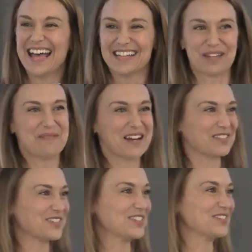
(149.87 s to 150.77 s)
he's a
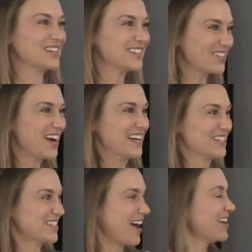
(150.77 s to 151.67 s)
medical student. It's great. He
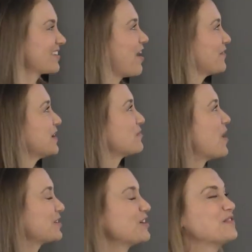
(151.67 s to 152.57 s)
just got coffee and
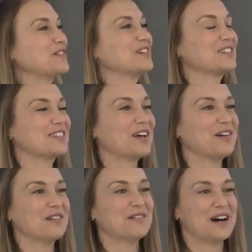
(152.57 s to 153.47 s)
walked over.
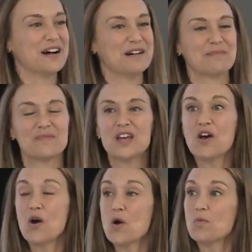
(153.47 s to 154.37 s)
So
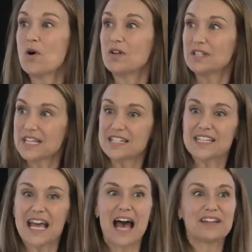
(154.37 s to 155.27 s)

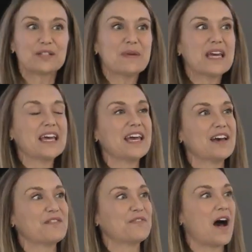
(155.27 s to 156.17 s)
Lindsay asked me
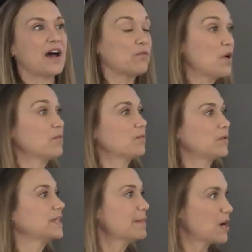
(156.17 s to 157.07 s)
if
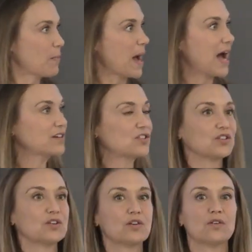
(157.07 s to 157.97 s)
let me go back
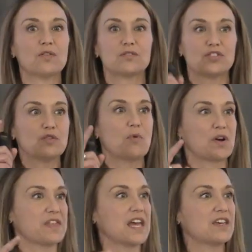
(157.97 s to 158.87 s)
to two
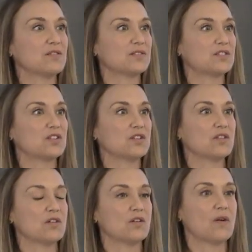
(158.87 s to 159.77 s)
more thank yous
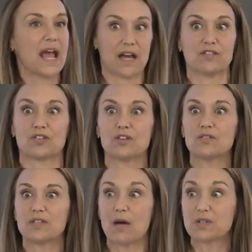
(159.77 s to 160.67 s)
to
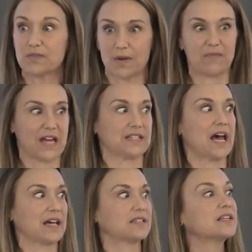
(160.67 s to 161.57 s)
Andrew. That was
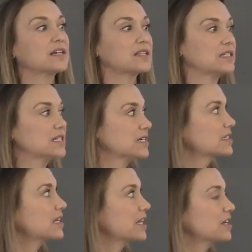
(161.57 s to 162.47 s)
fantastic, the
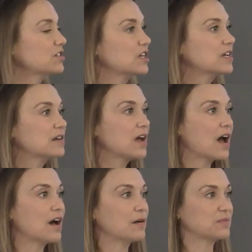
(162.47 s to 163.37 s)

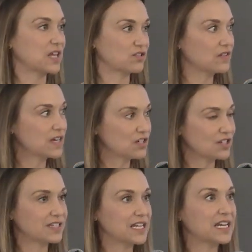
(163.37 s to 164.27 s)
de-escalation session that he
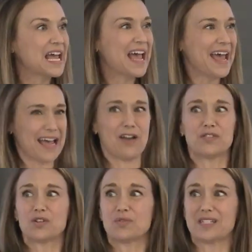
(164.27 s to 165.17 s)
just did. And
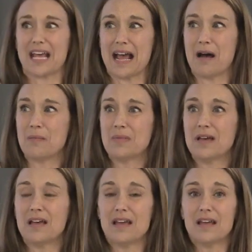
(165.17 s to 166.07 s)
also Sam.
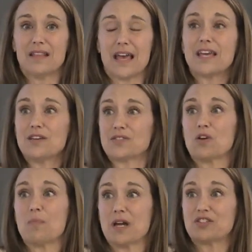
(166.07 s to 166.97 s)
Thank you
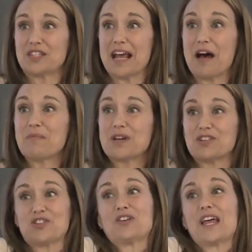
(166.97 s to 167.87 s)
so much, Sam,
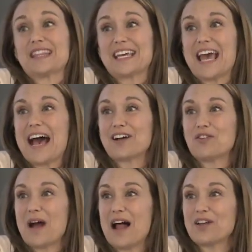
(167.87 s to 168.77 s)
because you're like the cat
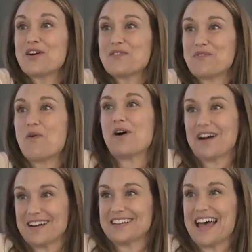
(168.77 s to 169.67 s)
corraler
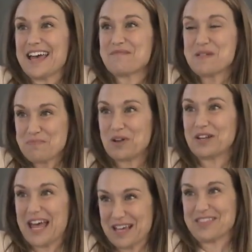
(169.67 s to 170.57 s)
for like people
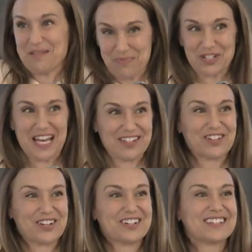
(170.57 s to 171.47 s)
like the
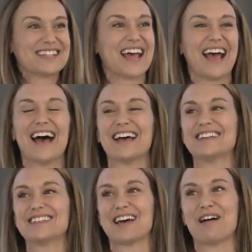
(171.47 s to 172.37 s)
presenters.
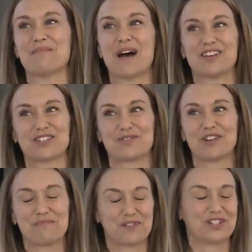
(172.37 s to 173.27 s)
And I just
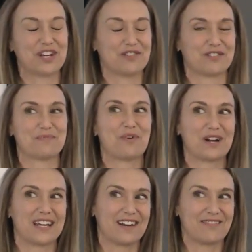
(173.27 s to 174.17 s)
really appreciate your
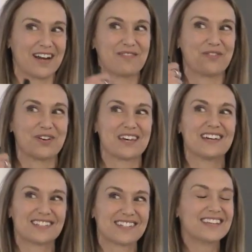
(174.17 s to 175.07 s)
support in getting ready for
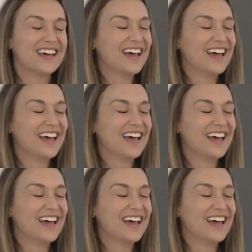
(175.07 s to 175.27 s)
this.